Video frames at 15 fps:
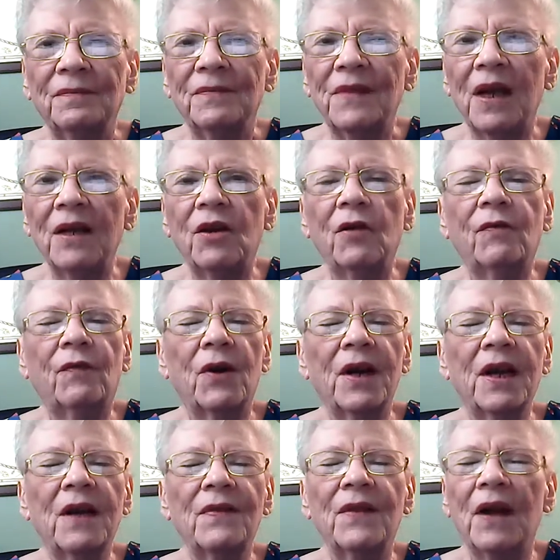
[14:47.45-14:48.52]
Thank you for
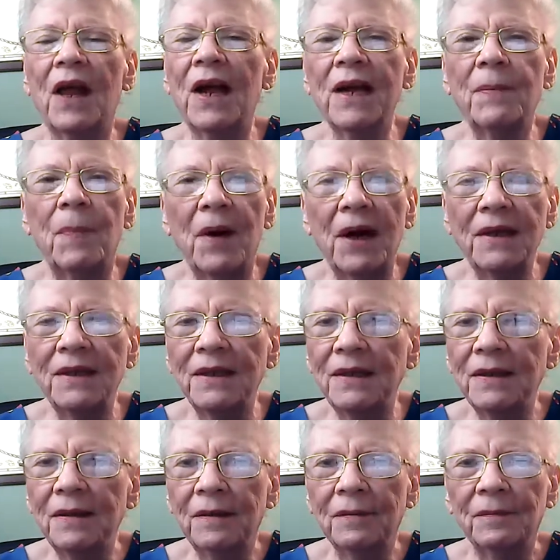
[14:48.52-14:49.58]
hitting the like
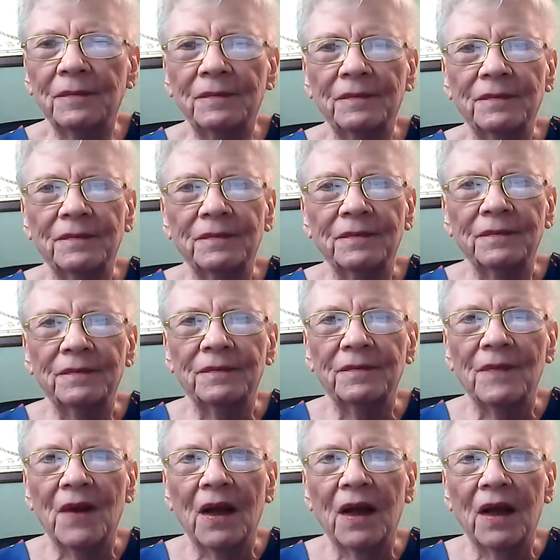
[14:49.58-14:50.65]
button.
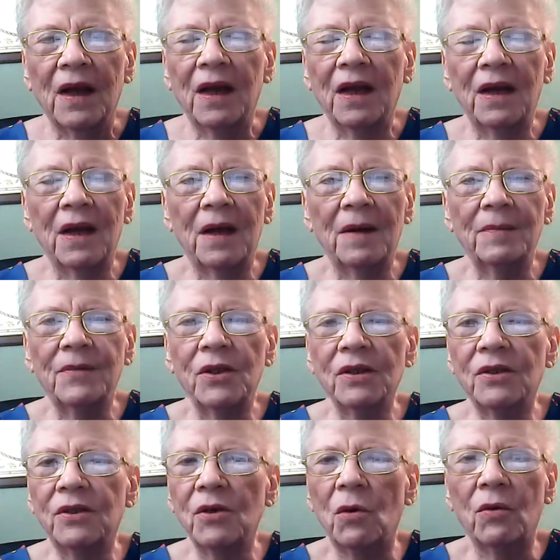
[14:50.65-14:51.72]
And I'm
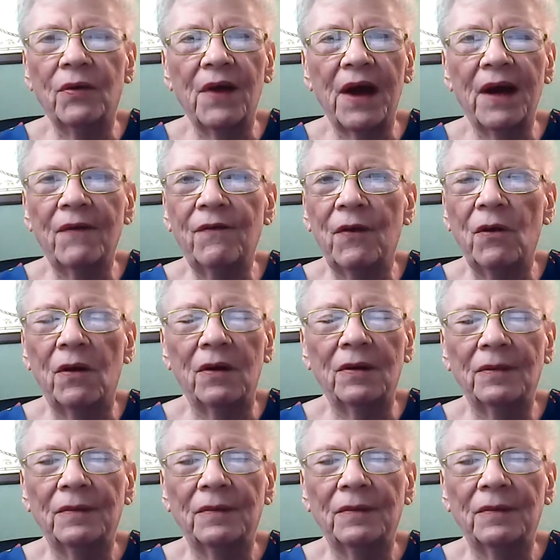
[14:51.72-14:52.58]
just so thankful.